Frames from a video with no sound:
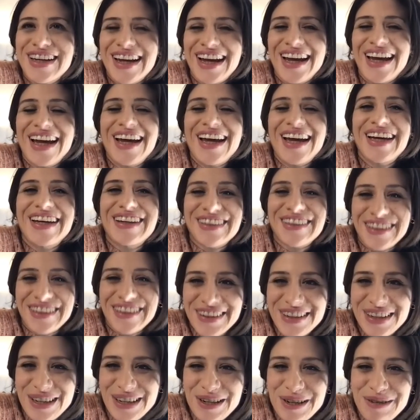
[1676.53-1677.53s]
And
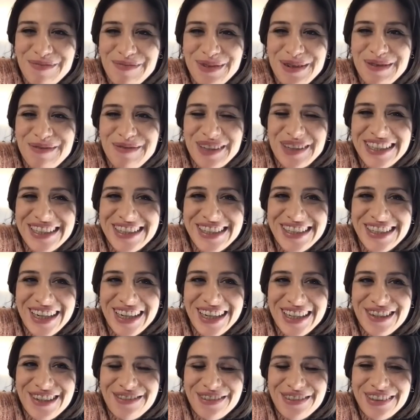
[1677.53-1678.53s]
Eulogio put me in
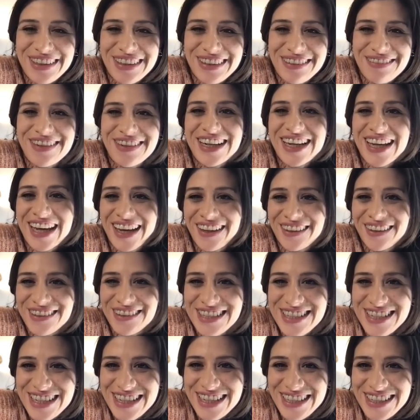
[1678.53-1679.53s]
touch with Raquel
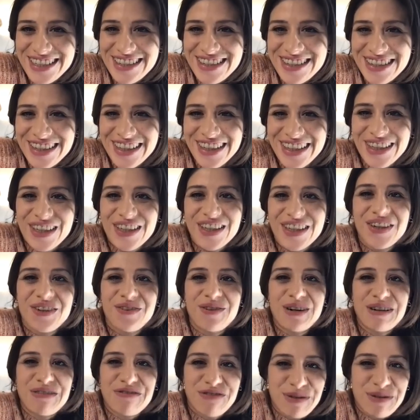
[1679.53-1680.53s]
Ortiz, who
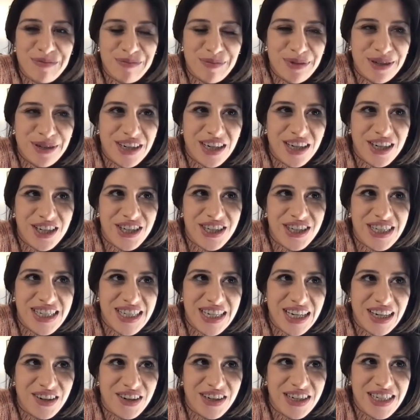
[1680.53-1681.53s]
went from production
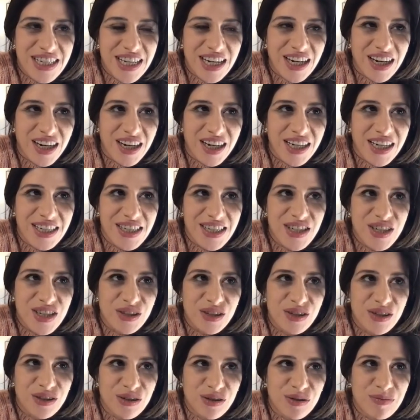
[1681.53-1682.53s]
secretary
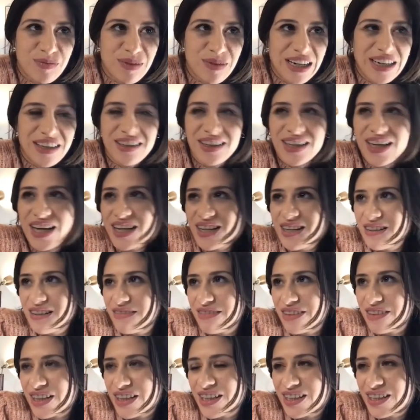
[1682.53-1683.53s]
to, by the end of
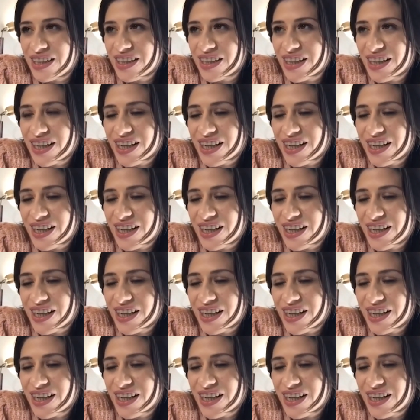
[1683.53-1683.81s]
it,